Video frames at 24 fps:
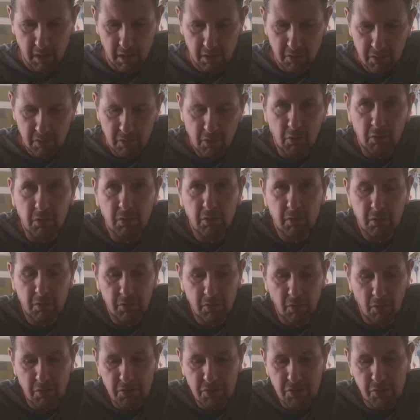not
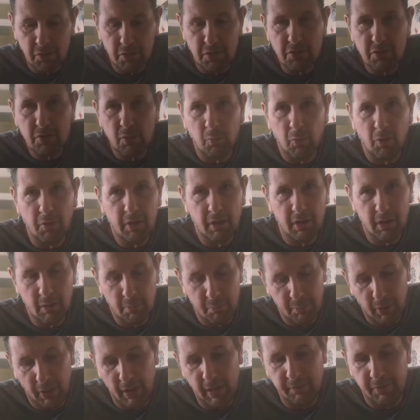as good as the one in the
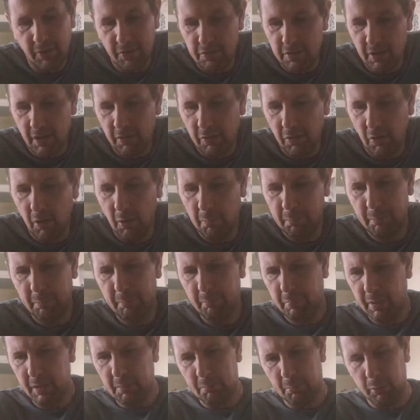previous. I got a
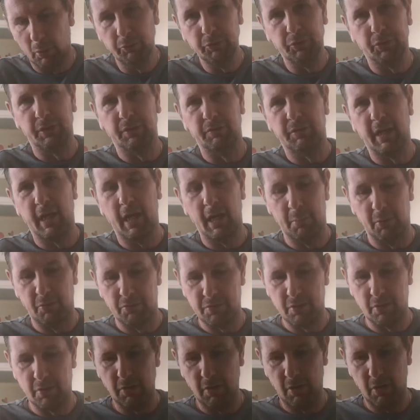big bunch of
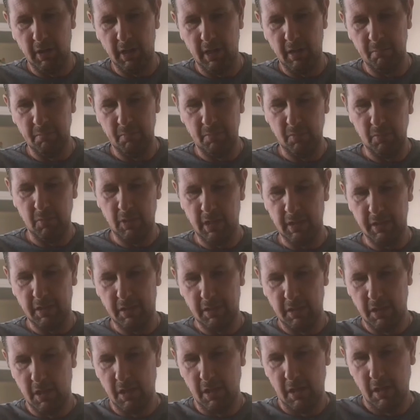cables. I got like
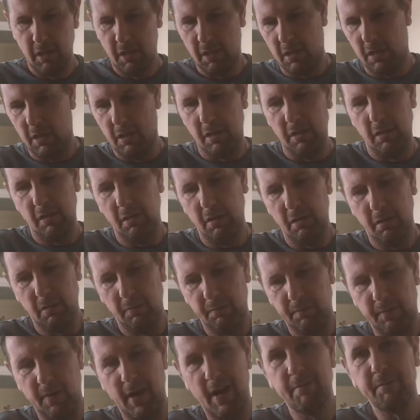
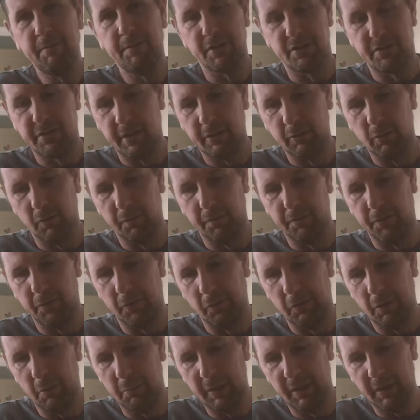for every single
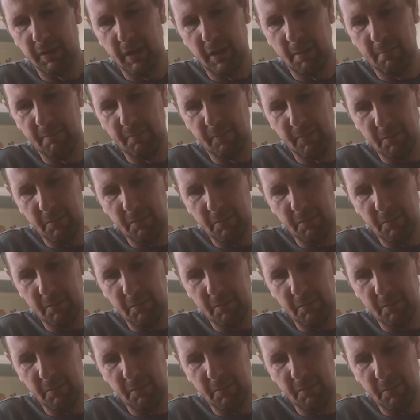phone. I mean I'm